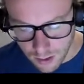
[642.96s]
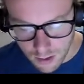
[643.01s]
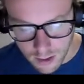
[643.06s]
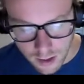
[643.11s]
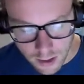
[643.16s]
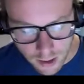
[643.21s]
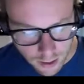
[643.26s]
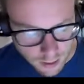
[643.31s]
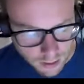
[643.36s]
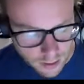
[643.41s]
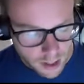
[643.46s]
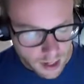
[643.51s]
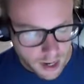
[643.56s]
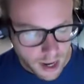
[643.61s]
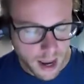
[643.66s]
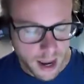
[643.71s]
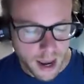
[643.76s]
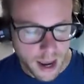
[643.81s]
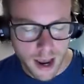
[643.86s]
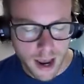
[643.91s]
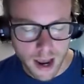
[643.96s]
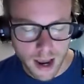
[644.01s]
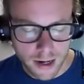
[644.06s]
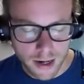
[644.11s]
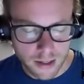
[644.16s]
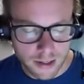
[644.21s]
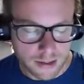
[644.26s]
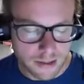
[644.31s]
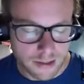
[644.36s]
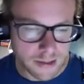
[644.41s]
here
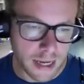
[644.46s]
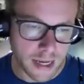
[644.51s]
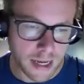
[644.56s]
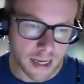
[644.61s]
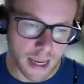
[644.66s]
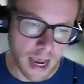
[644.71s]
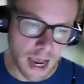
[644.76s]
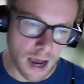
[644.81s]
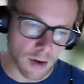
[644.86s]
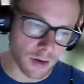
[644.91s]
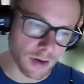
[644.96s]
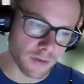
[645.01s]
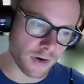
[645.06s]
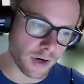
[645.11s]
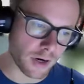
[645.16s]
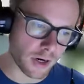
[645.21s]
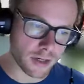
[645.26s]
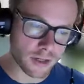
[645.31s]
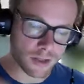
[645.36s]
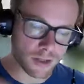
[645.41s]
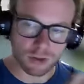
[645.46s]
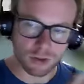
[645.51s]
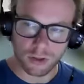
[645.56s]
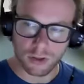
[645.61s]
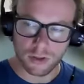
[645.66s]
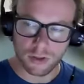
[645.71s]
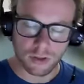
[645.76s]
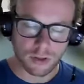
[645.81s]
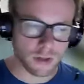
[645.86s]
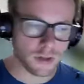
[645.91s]
and take it out of our
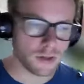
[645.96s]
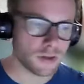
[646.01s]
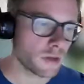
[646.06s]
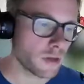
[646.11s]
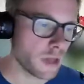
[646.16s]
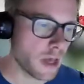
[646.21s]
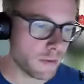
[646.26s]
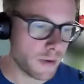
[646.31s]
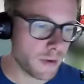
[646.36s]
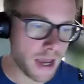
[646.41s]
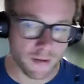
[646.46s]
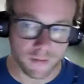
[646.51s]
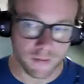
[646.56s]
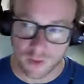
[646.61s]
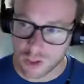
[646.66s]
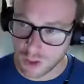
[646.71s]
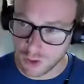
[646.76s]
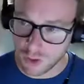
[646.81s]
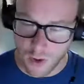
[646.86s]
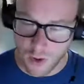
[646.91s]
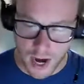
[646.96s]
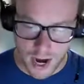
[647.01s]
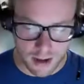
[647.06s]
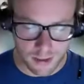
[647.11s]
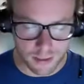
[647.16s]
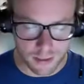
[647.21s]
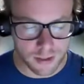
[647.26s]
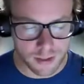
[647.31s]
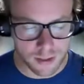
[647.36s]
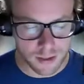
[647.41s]
integral so that we have
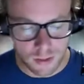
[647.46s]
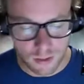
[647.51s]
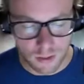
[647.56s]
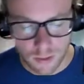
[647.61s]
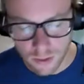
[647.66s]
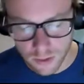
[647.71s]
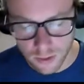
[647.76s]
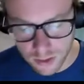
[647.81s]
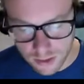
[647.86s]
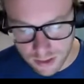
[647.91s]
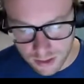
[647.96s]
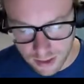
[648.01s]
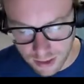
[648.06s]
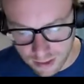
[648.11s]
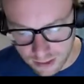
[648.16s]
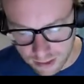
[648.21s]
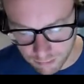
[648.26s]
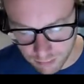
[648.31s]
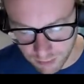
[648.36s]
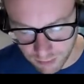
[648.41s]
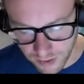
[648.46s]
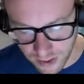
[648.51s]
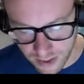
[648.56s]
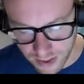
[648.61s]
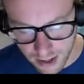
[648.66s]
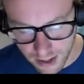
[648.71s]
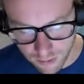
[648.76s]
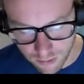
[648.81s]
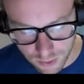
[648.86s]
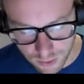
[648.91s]
2/8, or this is going to simplify
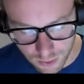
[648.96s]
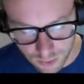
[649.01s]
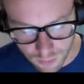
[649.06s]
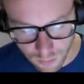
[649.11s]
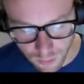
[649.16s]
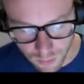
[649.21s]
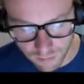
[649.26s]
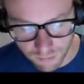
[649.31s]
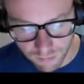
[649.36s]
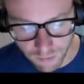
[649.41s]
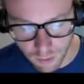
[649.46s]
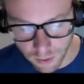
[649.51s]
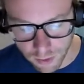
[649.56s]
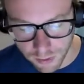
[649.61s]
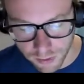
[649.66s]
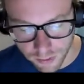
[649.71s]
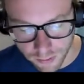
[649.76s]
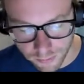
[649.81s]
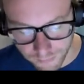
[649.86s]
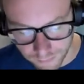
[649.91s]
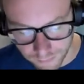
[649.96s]
down to 1/4.